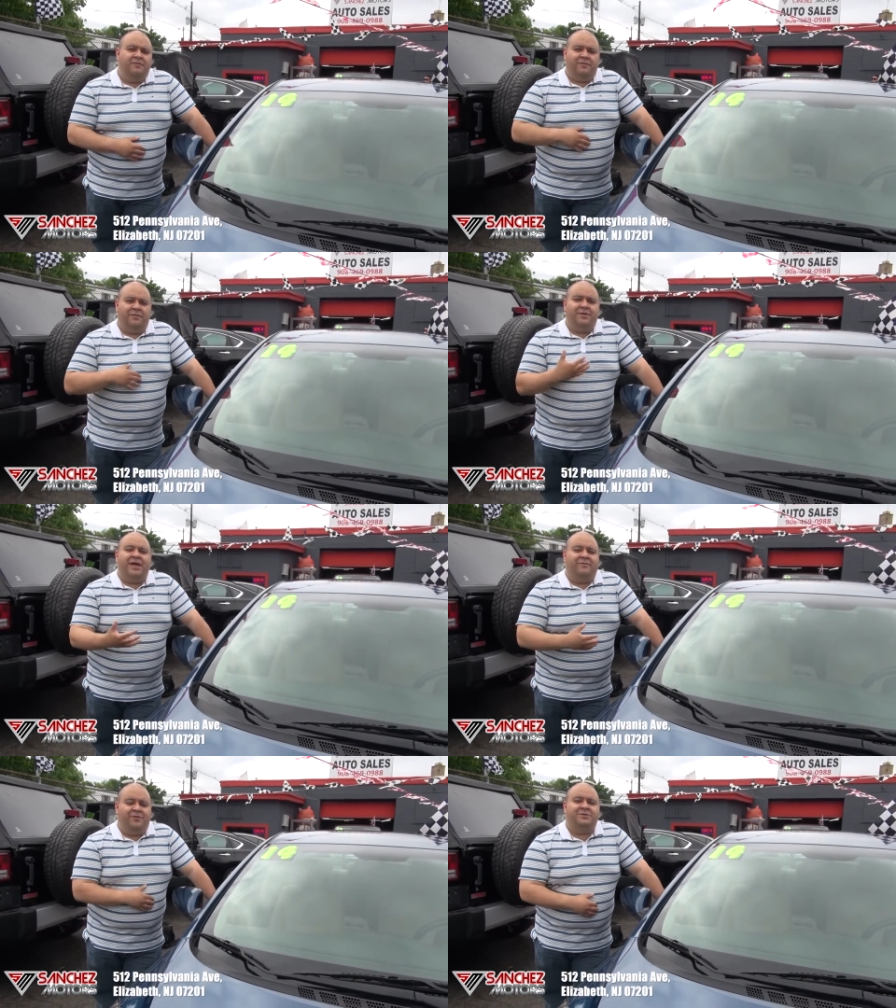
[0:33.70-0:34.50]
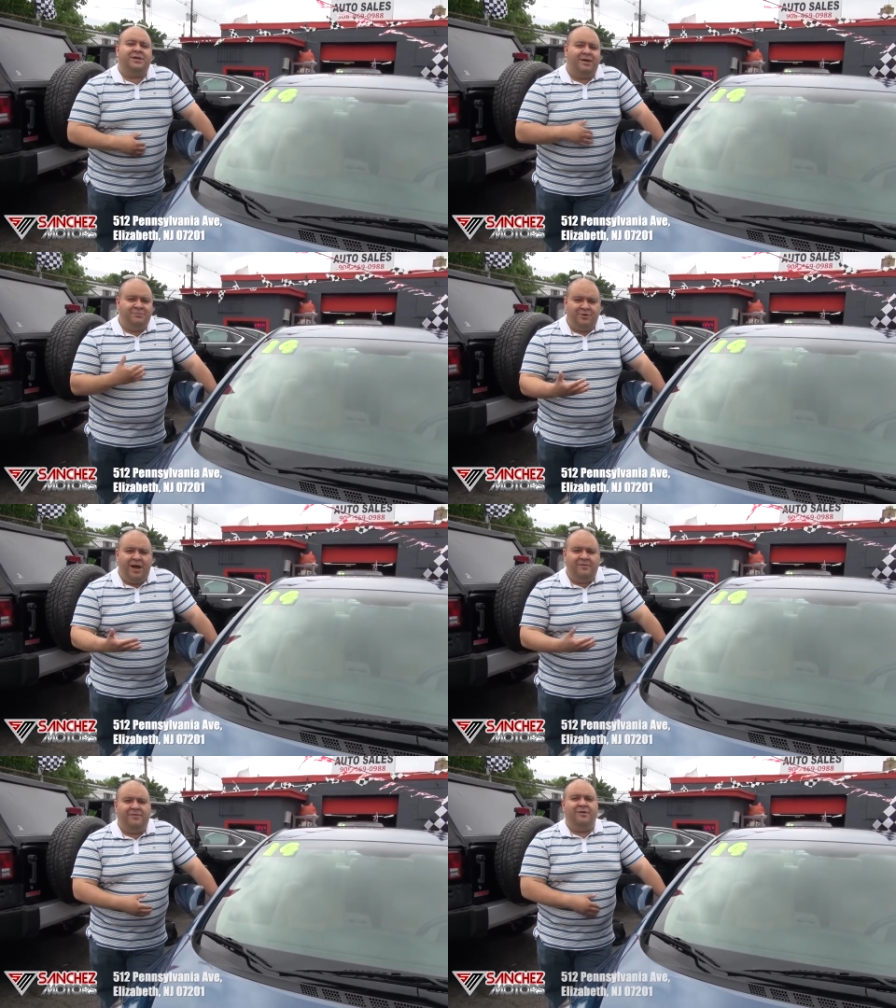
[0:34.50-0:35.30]
for that first time
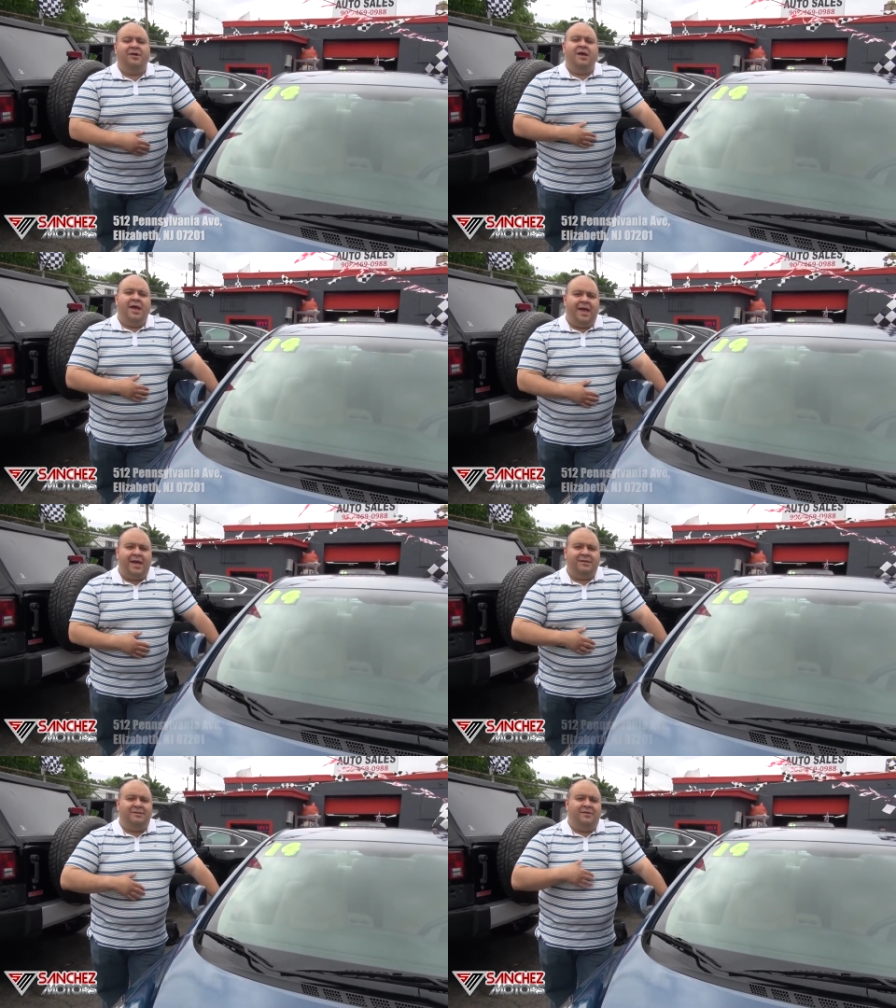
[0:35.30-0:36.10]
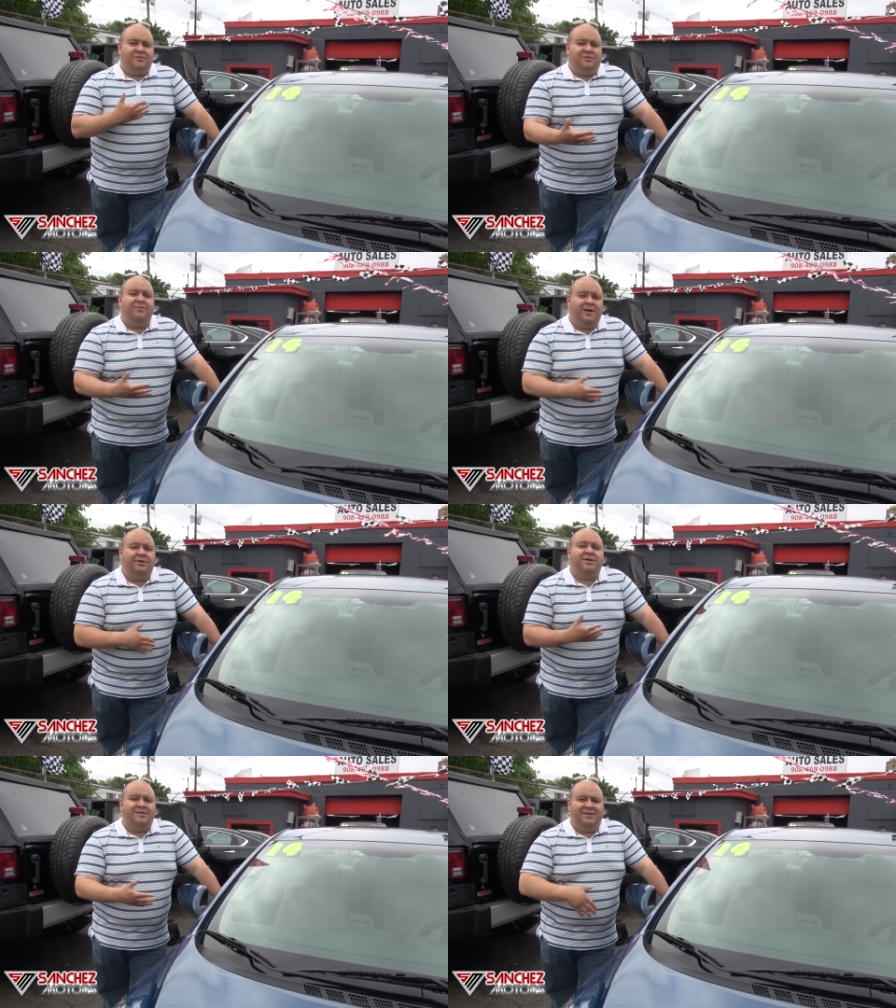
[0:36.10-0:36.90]
driver and uh, for somebody
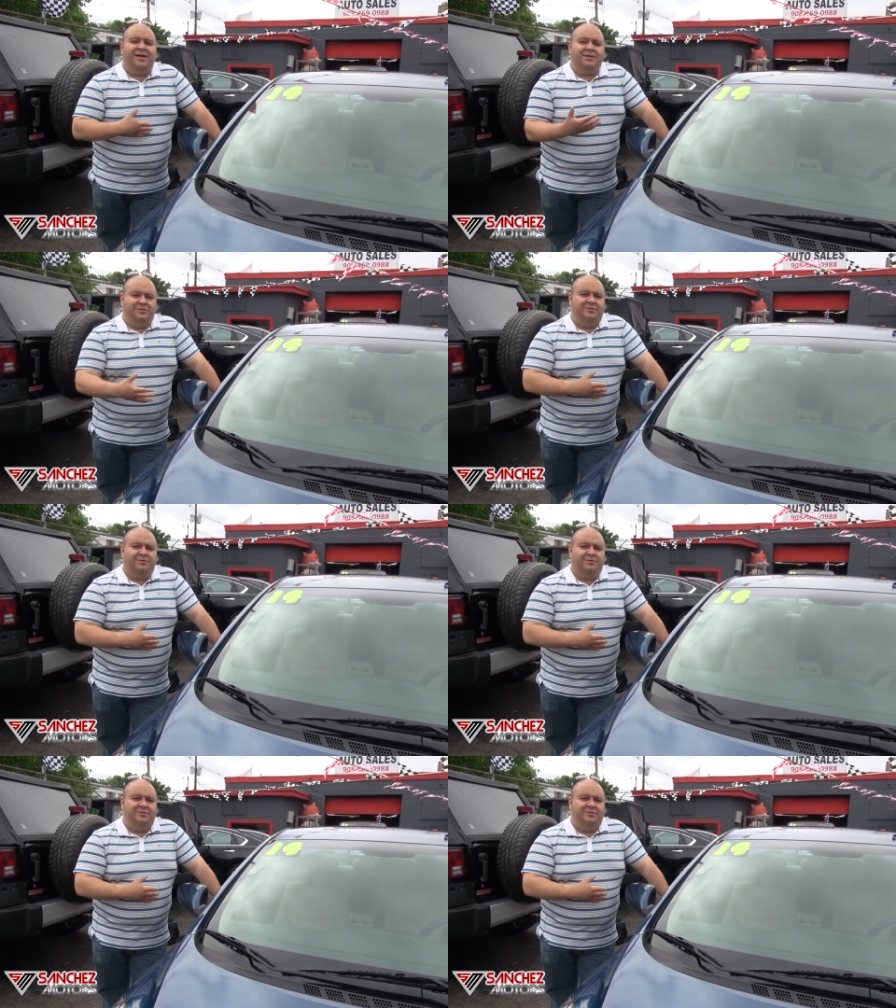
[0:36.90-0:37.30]
looking to get into